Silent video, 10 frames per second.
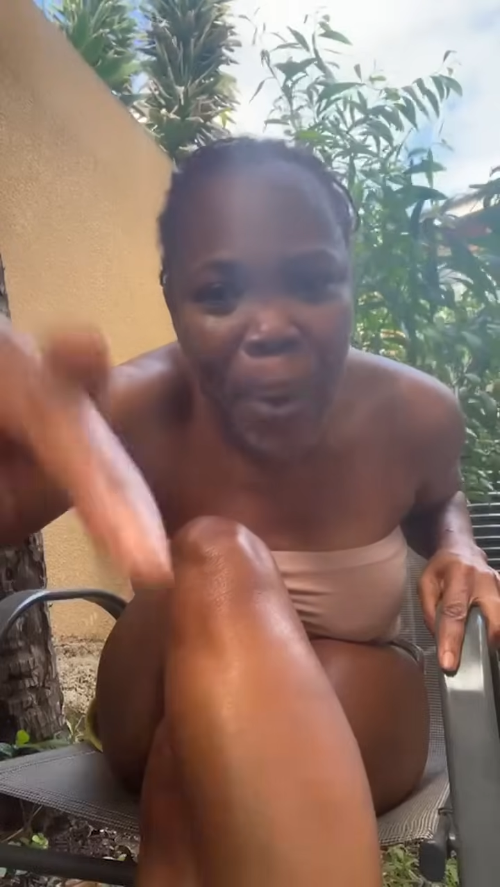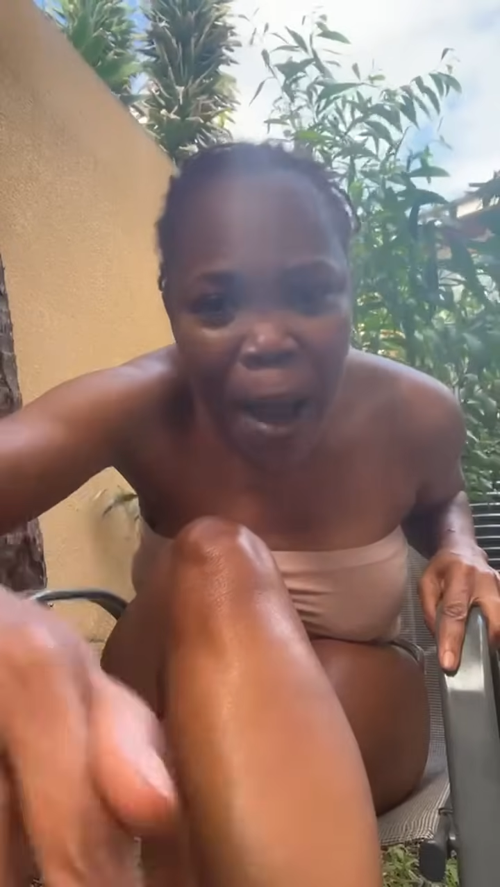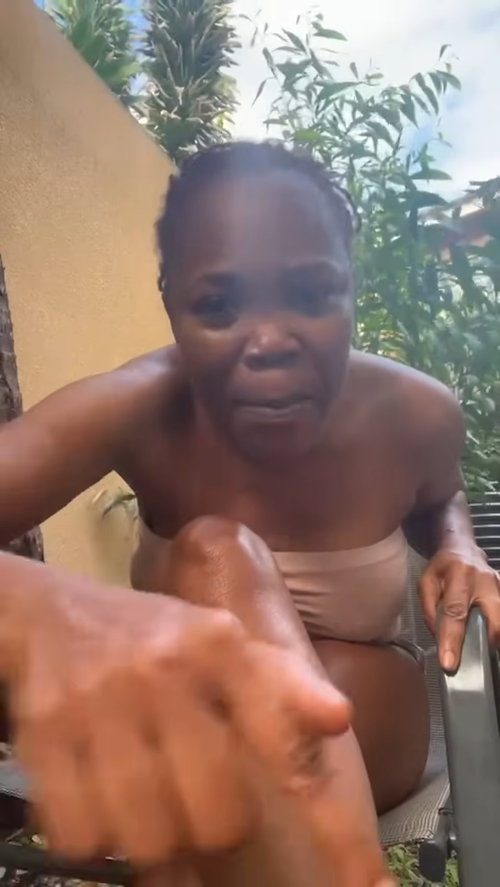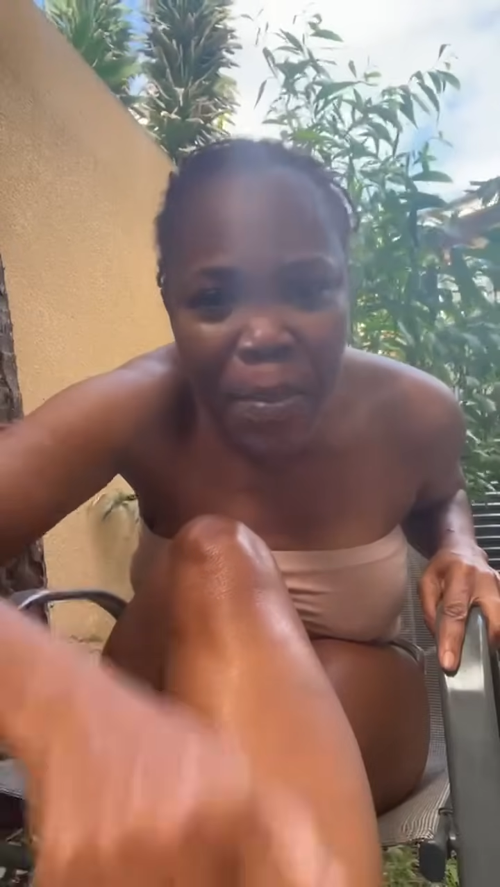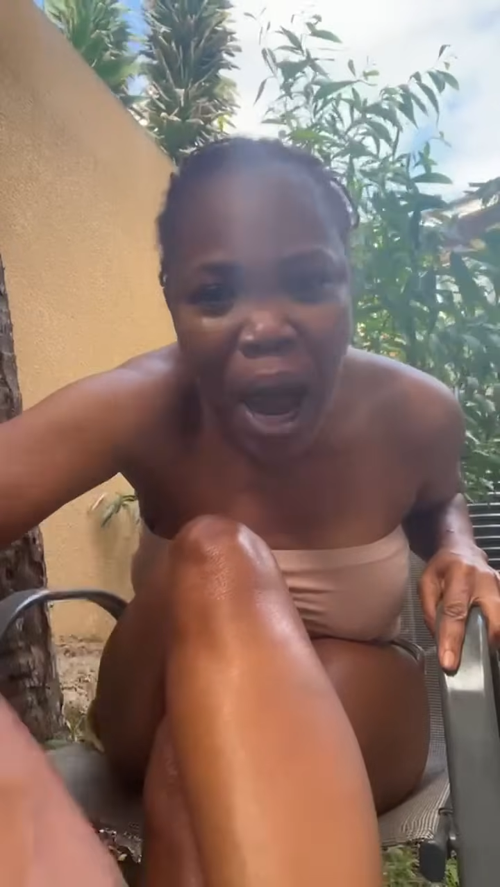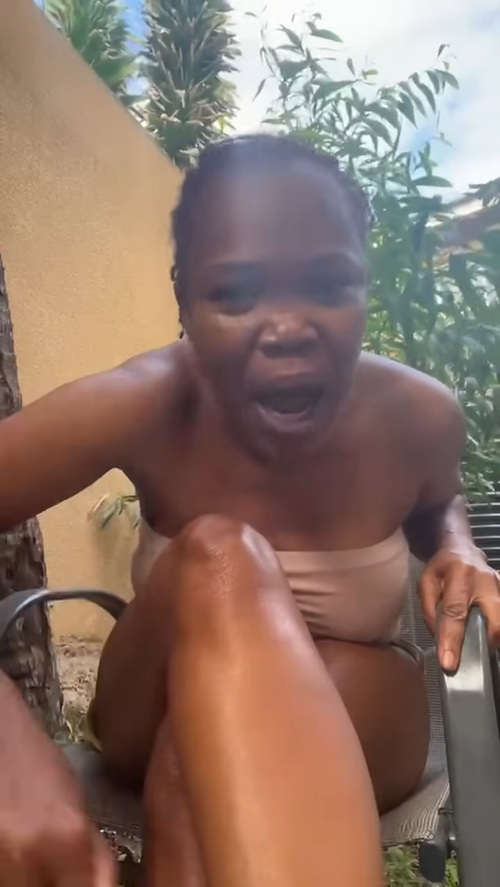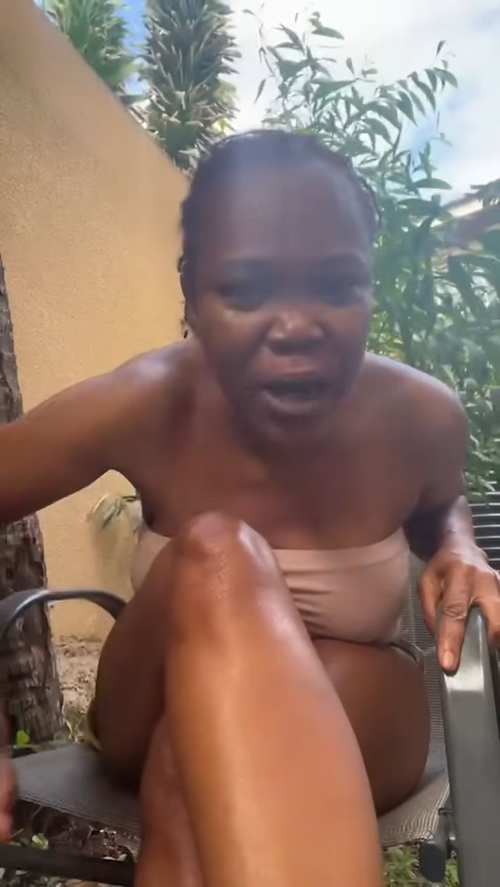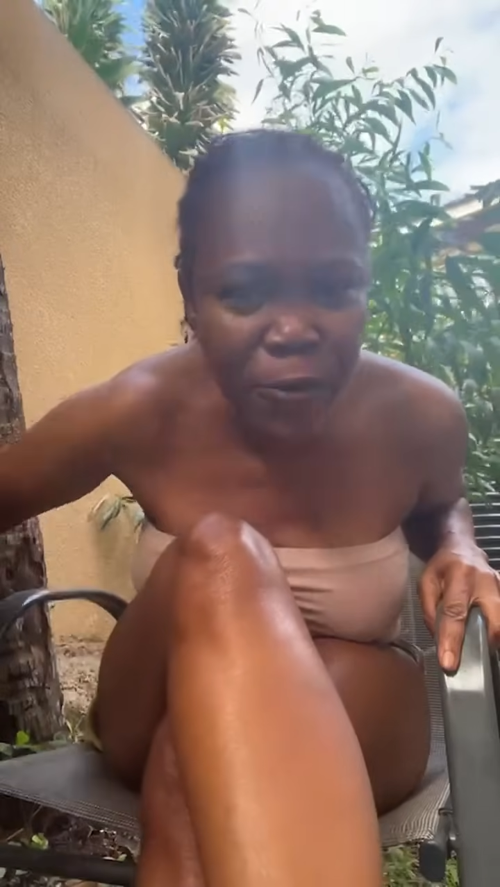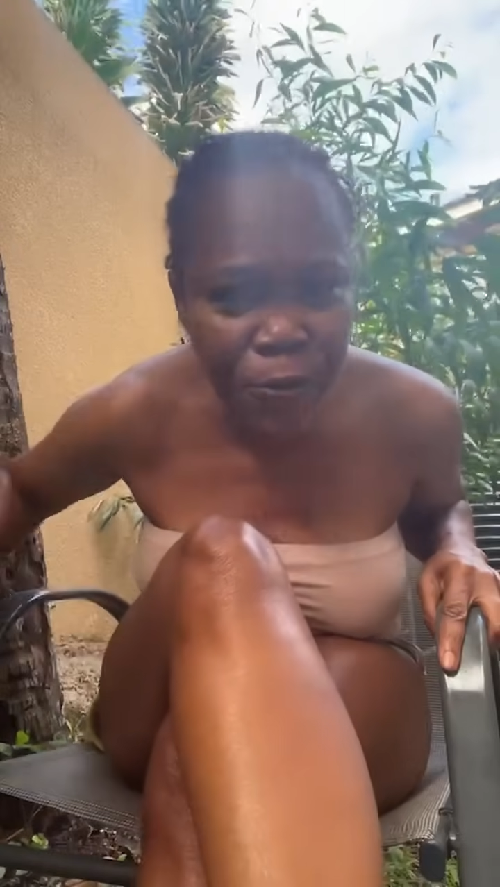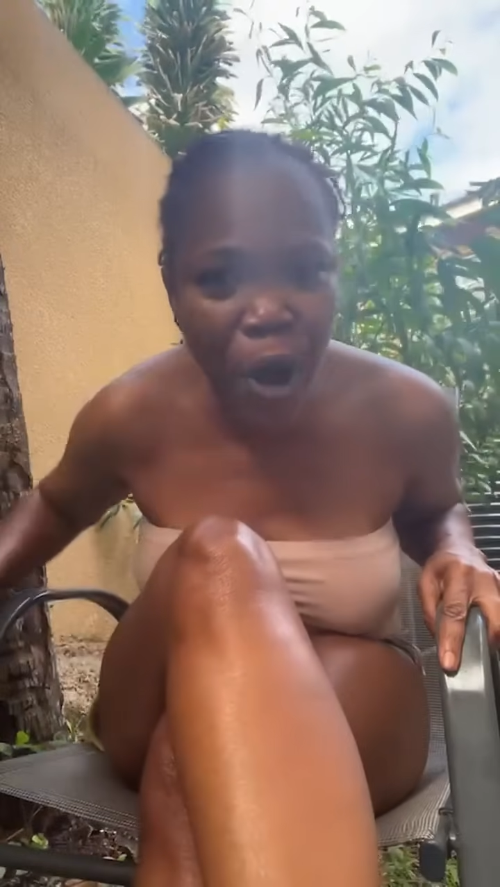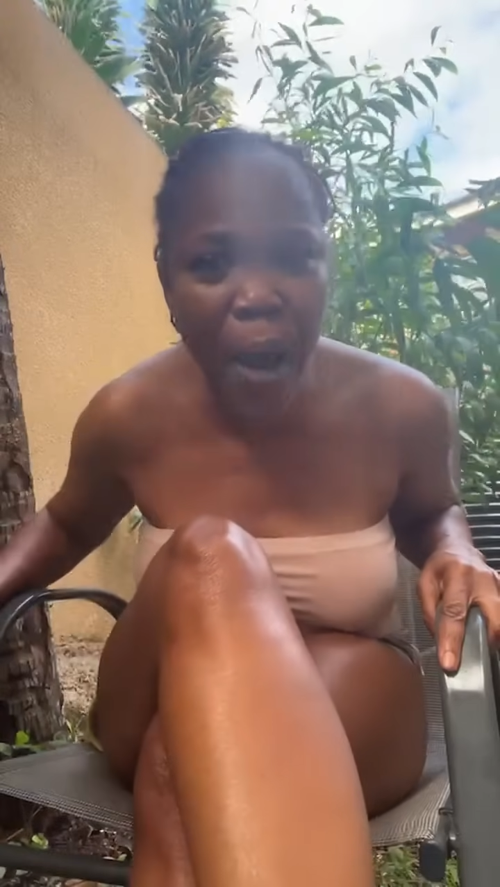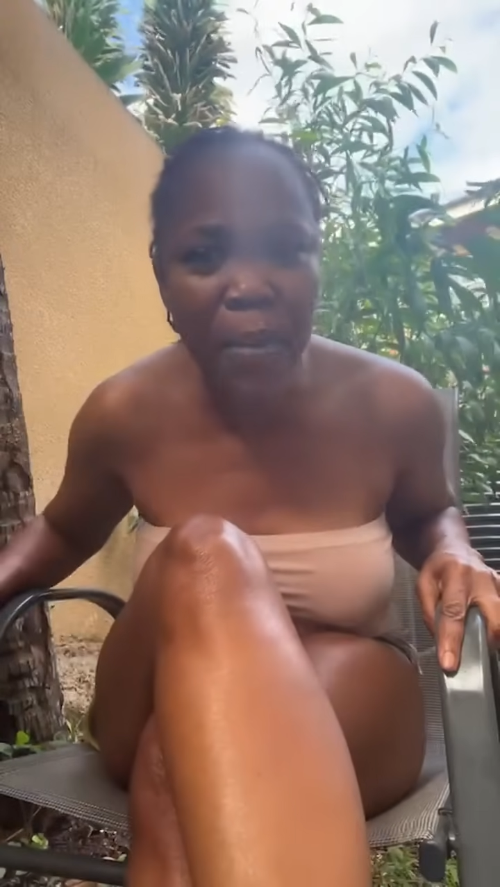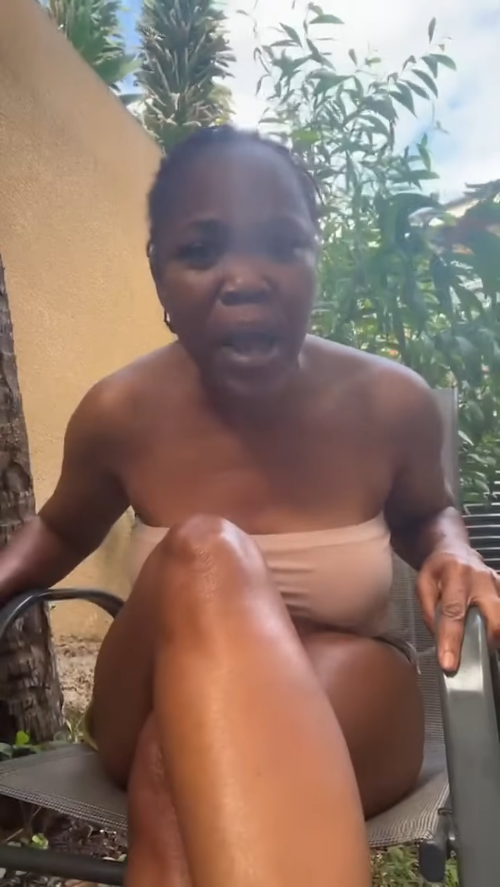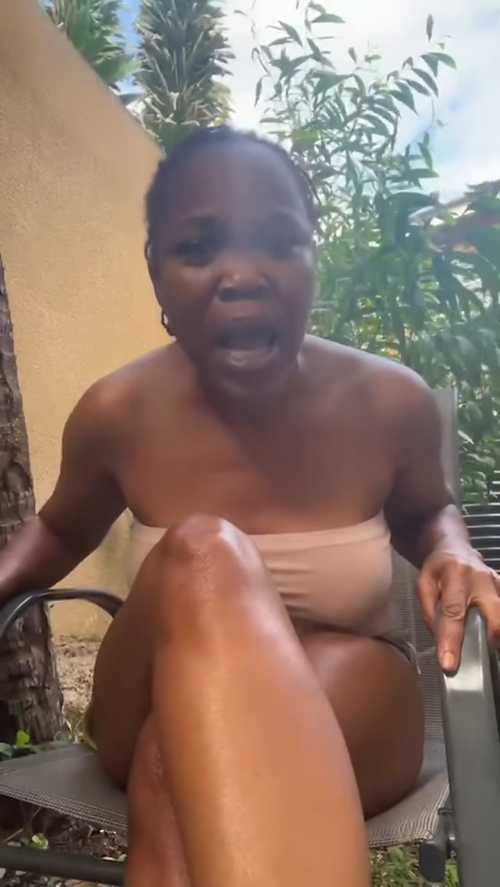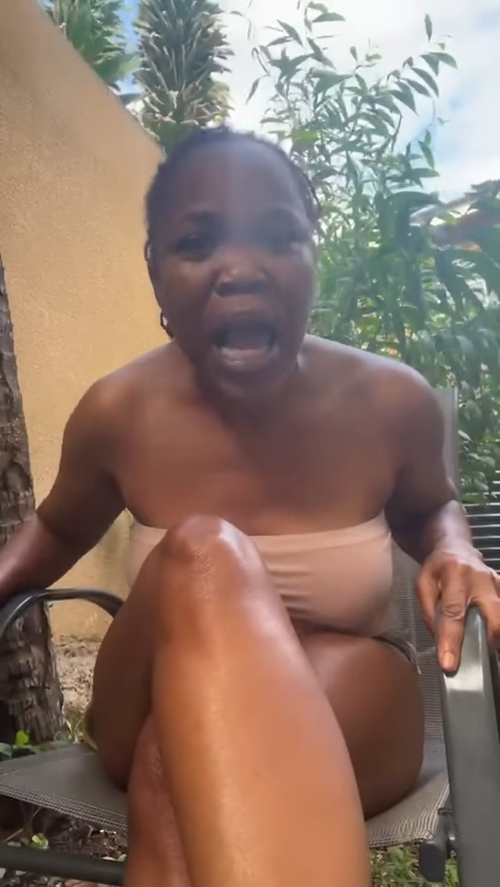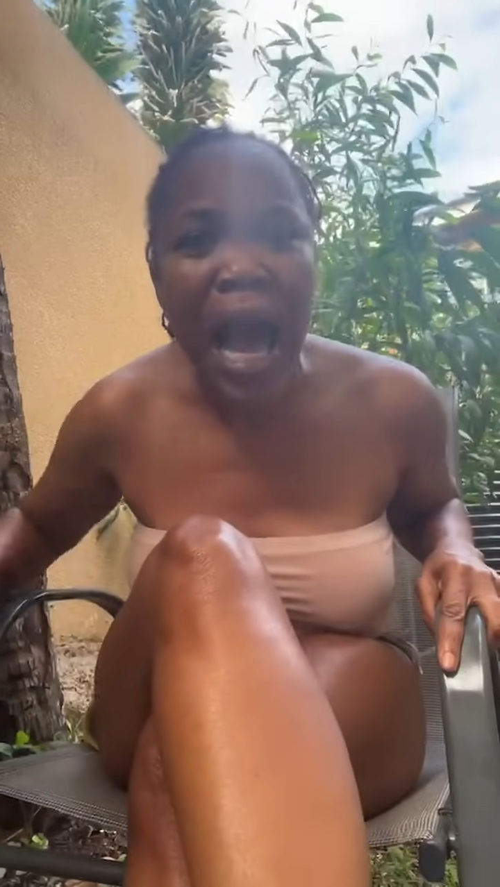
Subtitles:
Bob Marley from.